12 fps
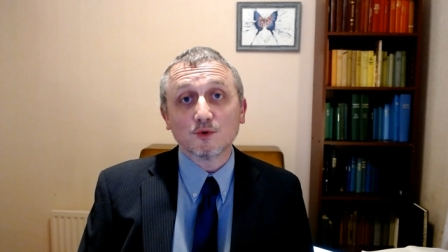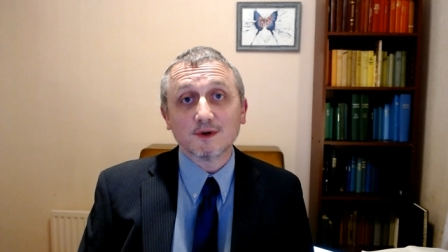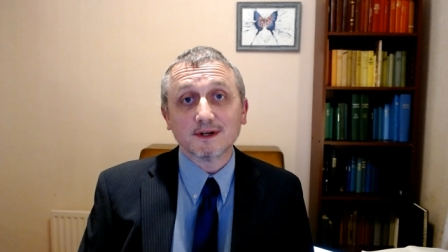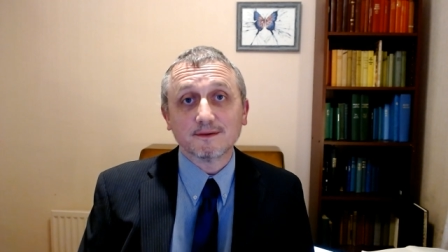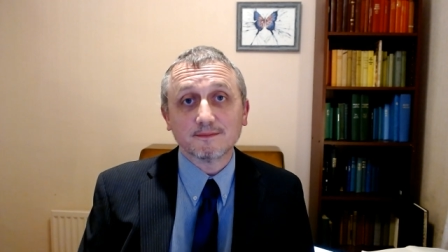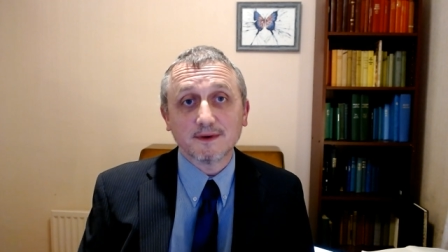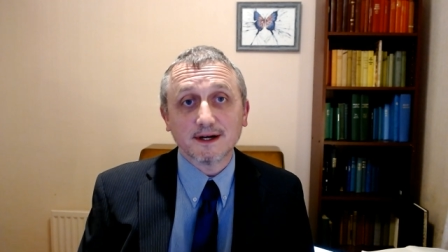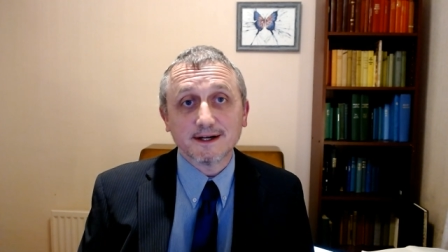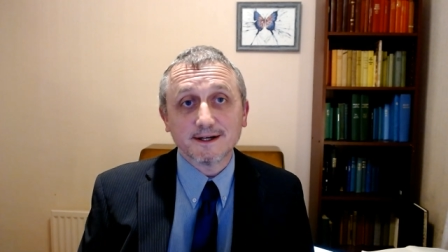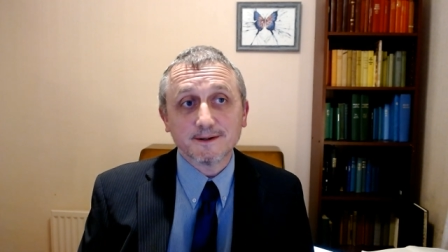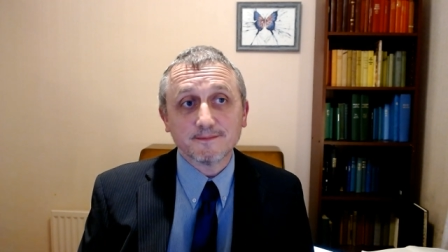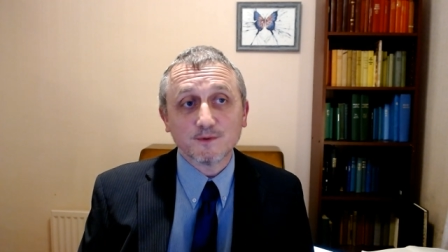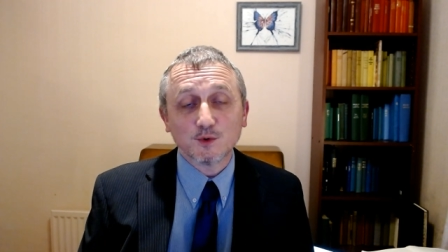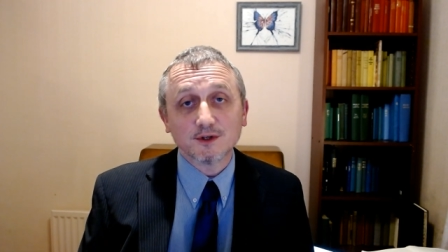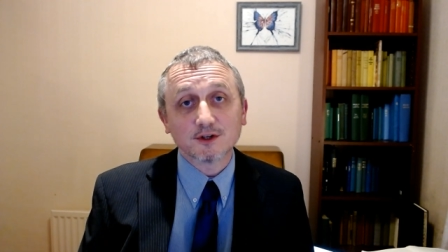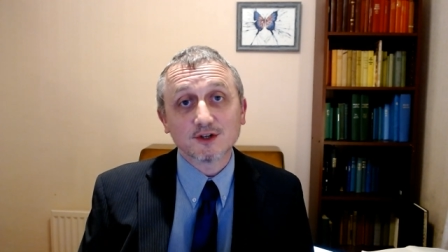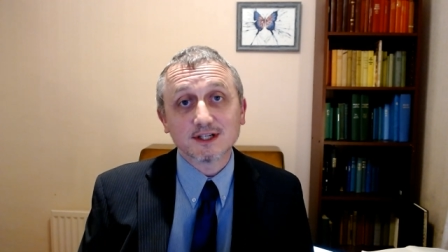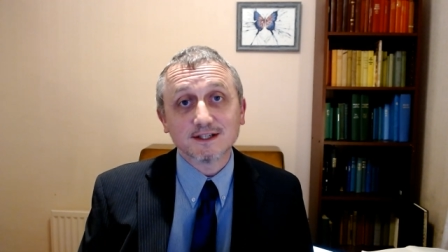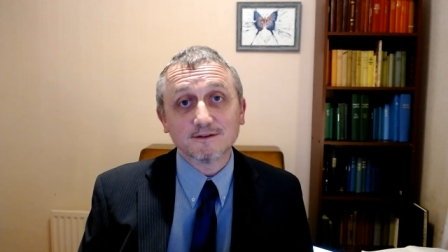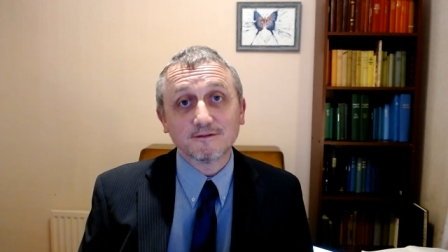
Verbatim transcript: We're, uh, we're a Christian